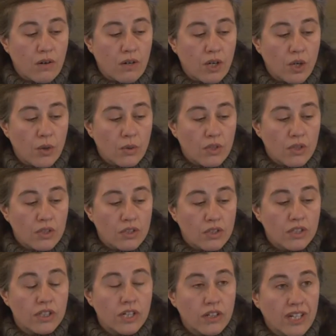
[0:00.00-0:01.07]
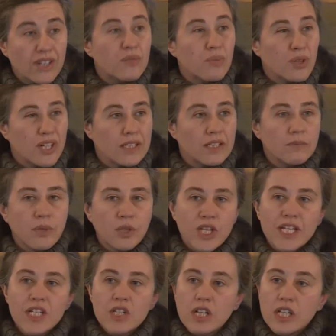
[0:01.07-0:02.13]
lower turnout and
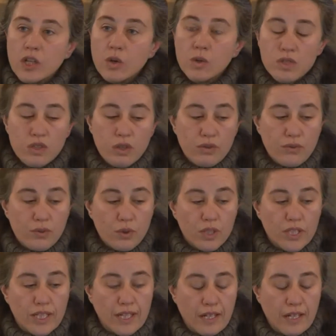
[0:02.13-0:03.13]
potentially also for